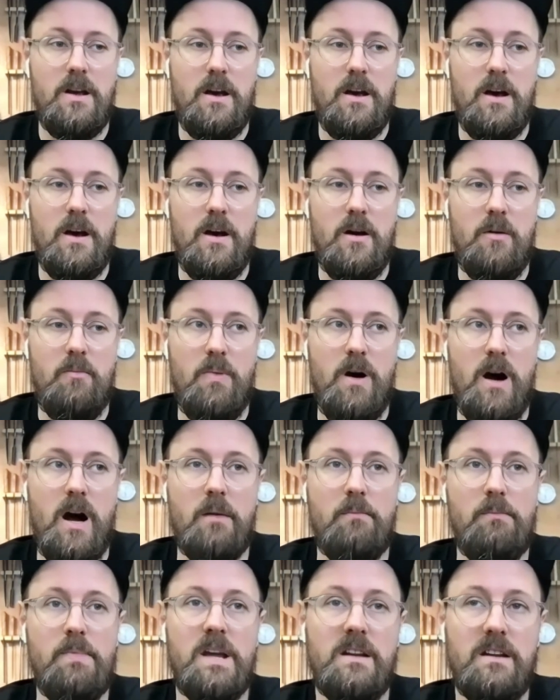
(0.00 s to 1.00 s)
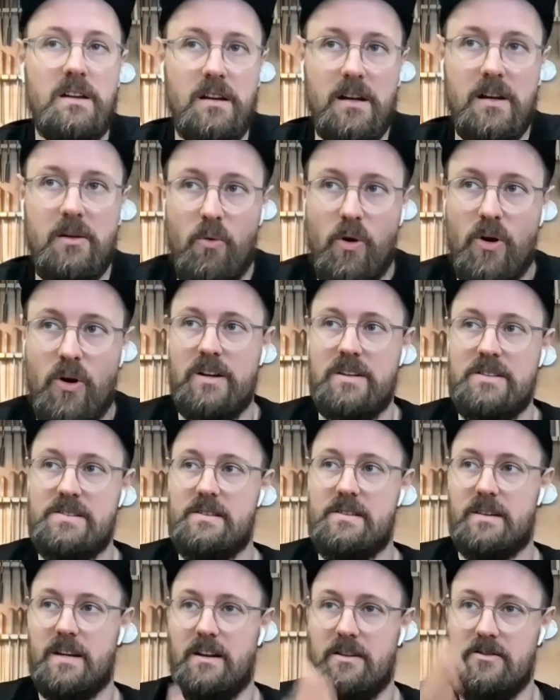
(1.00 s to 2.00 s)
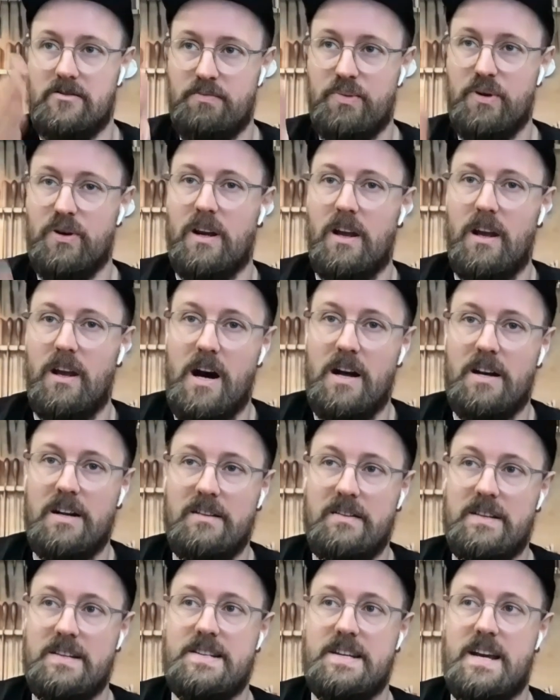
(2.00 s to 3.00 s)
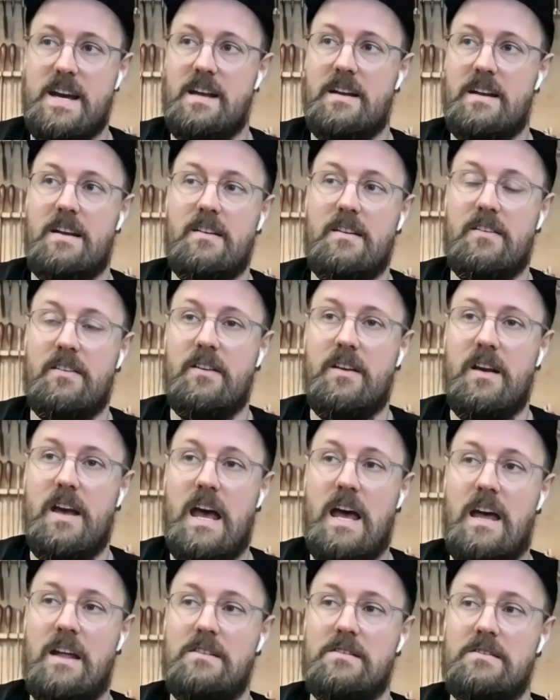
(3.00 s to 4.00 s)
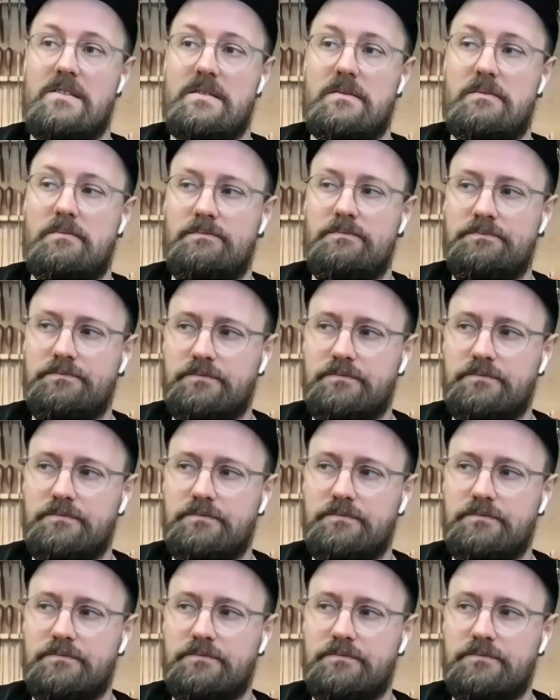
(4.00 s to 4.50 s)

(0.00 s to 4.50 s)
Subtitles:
I immediately wanted to kind of put a line in the sand and